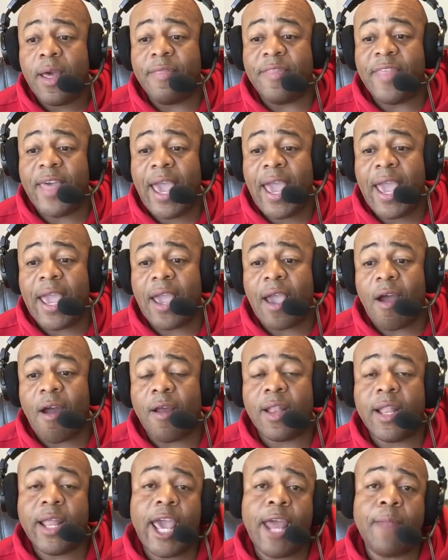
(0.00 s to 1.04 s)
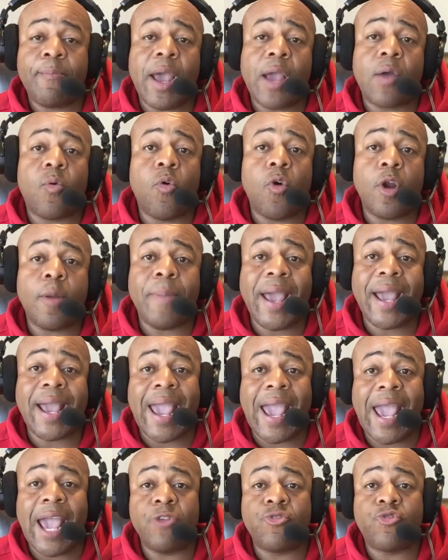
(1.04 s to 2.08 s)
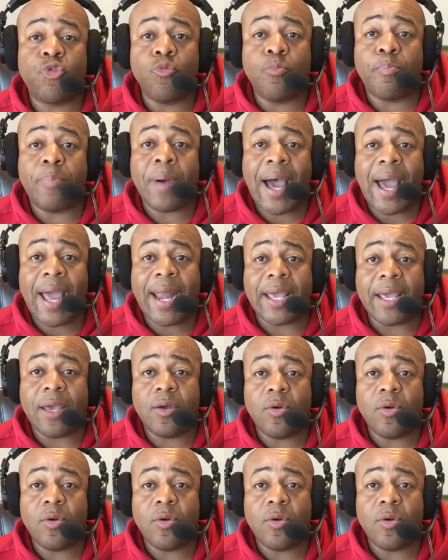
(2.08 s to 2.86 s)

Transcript: they are led by quarterback Andrew Body,